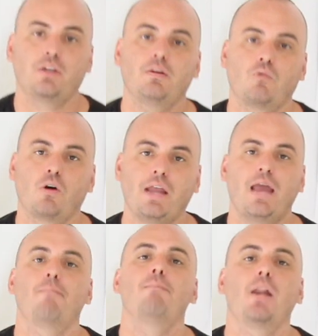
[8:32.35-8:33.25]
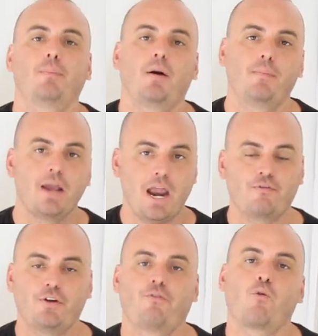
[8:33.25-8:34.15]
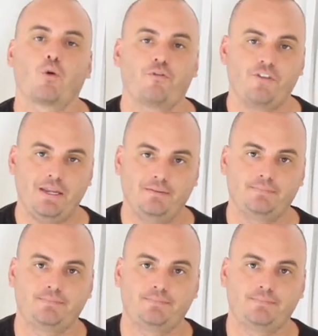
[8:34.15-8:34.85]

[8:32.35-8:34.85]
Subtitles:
need one at minimum every 4 feet.